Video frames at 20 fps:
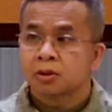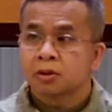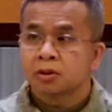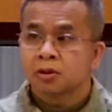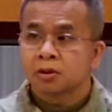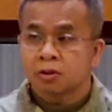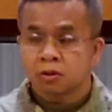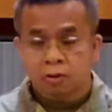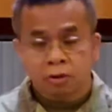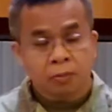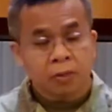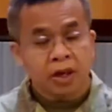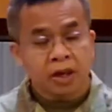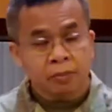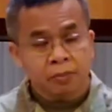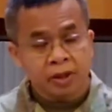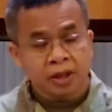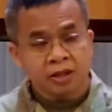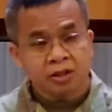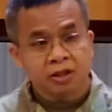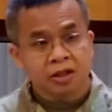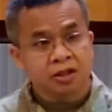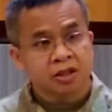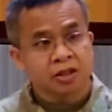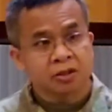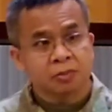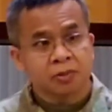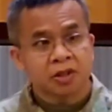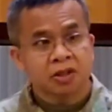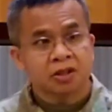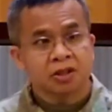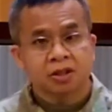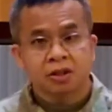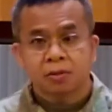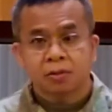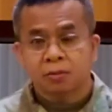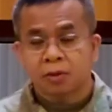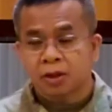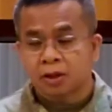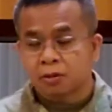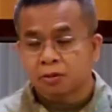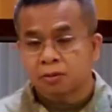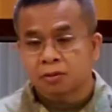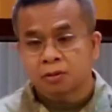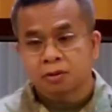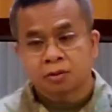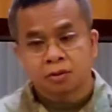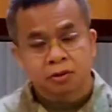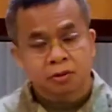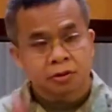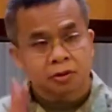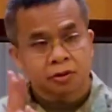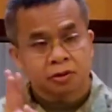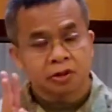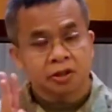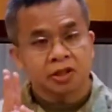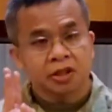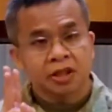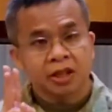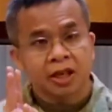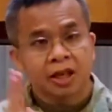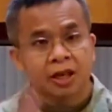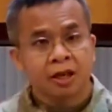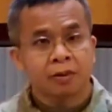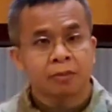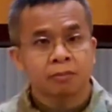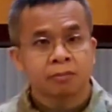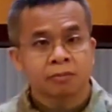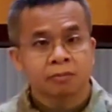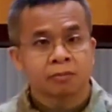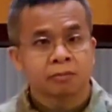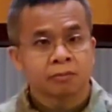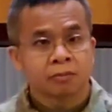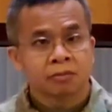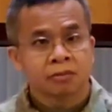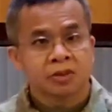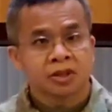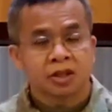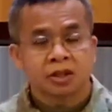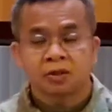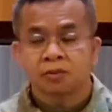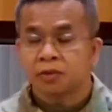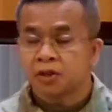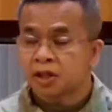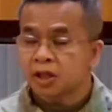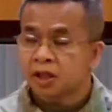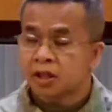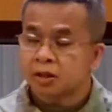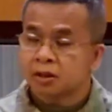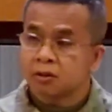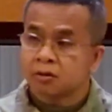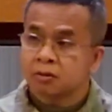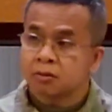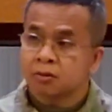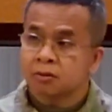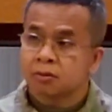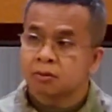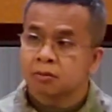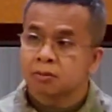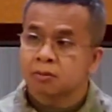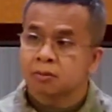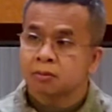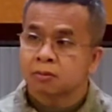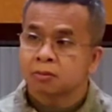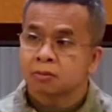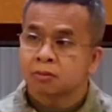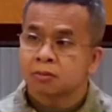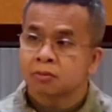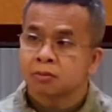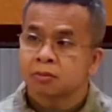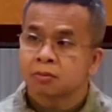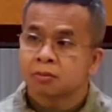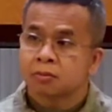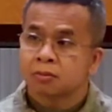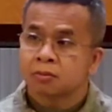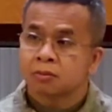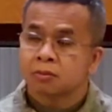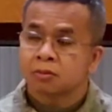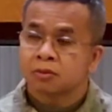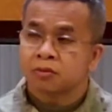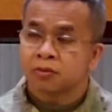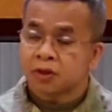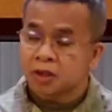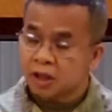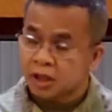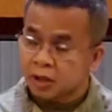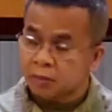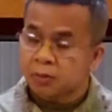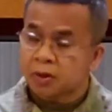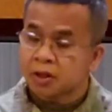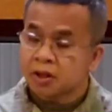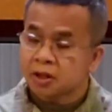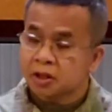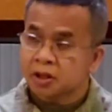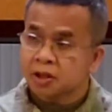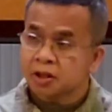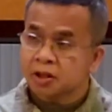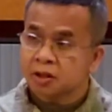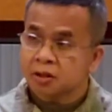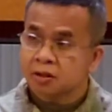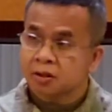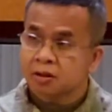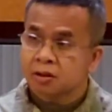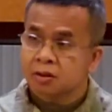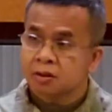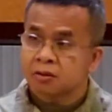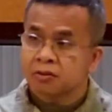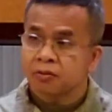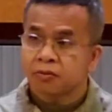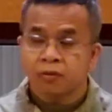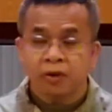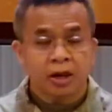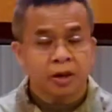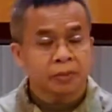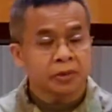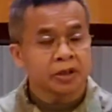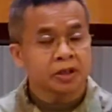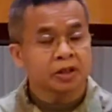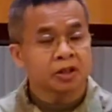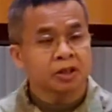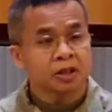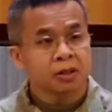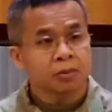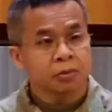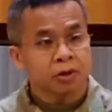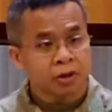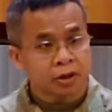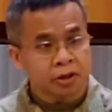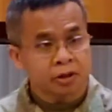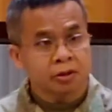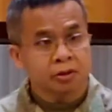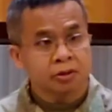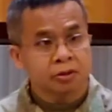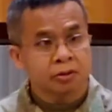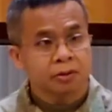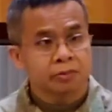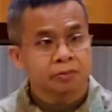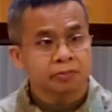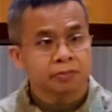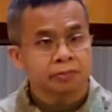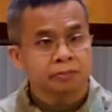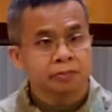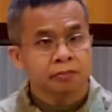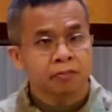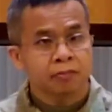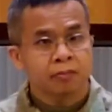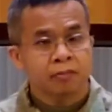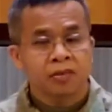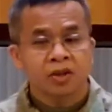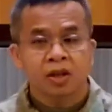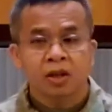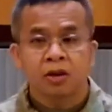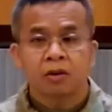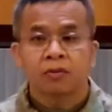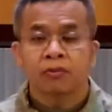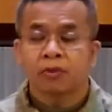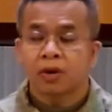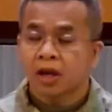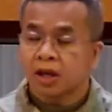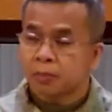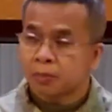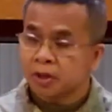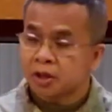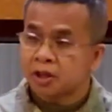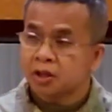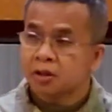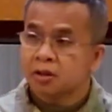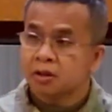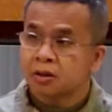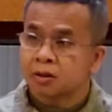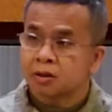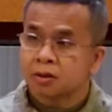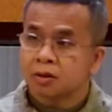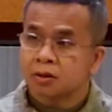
So my master just mentioned about 3 times that we can do. We can meditate 5 minutes in the morning, 5 minutes